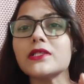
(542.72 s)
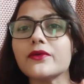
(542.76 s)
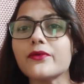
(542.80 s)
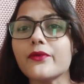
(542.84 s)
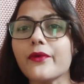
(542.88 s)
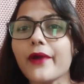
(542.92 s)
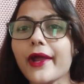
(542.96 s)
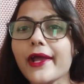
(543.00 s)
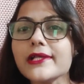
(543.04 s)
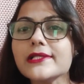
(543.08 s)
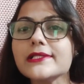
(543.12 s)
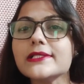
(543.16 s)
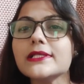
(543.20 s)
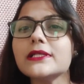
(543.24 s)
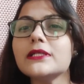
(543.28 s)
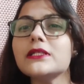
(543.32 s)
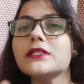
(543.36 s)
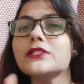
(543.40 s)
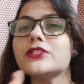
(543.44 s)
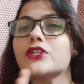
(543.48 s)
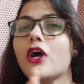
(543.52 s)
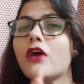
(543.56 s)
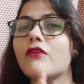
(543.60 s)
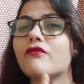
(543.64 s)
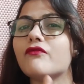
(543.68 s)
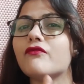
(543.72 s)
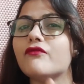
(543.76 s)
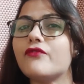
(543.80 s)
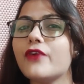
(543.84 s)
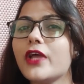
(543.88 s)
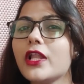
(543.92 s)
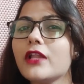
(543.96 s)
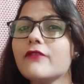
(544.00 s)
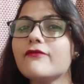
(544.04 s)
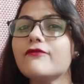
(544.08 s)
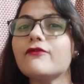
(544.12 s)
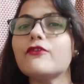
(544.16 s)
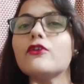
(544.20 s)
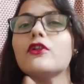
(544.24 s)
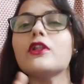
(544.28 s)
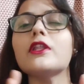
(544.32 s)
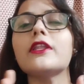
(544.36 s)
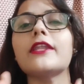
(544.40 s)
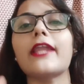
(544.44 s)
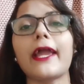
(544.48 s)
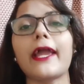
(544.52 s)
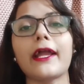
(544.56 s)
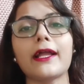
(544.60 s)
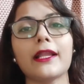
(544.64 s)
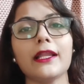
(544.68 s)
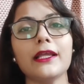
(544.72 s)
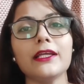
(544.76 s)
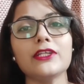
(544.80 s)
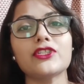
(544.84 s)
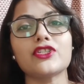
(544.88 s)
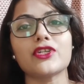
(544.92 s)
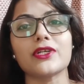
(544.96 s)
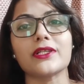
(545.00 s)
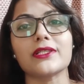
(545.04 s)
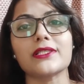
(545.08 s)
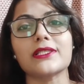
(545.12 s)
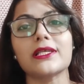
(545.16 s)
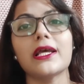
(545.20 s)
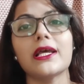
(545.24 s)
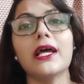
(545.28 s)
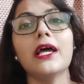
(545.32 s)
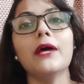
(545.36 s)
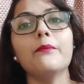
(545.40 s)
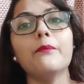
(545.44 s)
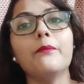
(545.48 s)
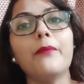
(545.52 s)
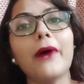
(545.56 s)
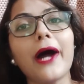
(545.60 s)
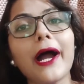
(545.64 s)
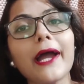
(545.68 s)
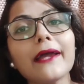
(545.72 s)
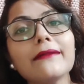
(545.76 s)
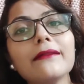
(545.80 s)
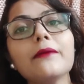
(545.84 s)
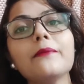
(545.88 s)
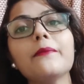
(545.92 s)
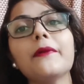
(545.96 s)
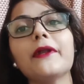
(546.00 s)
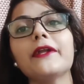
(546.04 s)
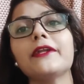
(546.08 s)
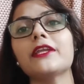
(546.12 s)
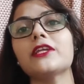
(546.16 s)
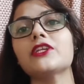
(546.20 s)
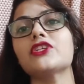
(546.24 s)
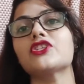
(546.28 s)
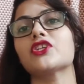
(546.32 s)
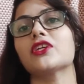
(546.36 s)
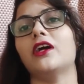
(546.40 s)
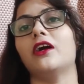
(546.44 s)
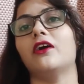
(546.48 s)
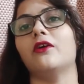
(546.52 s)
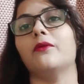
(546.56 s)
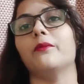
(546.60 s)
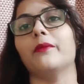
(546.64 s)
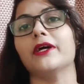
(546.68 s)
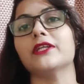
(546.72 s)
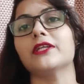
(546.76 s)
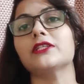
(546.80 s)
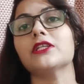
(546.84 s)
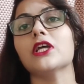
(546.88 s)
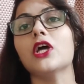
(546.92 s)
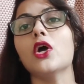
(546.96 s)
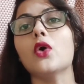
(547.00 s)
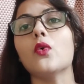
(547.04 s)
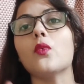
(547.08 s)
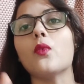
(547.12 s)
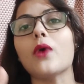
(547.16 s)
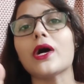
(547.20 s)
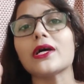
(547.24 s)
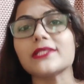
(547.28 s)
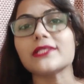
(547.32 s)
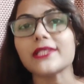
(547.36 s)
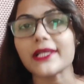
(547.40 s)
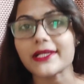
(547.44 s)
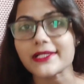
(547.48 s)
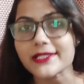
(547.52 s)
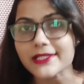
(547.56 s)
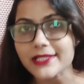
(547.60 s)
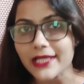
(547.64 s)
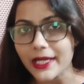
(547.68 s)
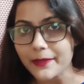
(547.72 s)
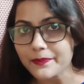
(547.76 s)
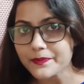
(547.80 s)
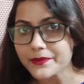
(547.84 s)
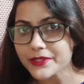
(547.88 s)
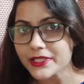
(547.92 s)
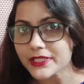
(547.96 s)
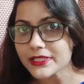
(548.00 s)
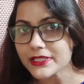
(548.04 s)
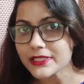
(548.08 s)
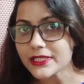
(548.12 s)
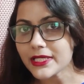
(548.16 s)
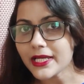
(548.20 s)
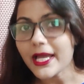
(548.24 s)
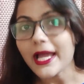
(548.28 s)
result of willful negligence by the British government was accepted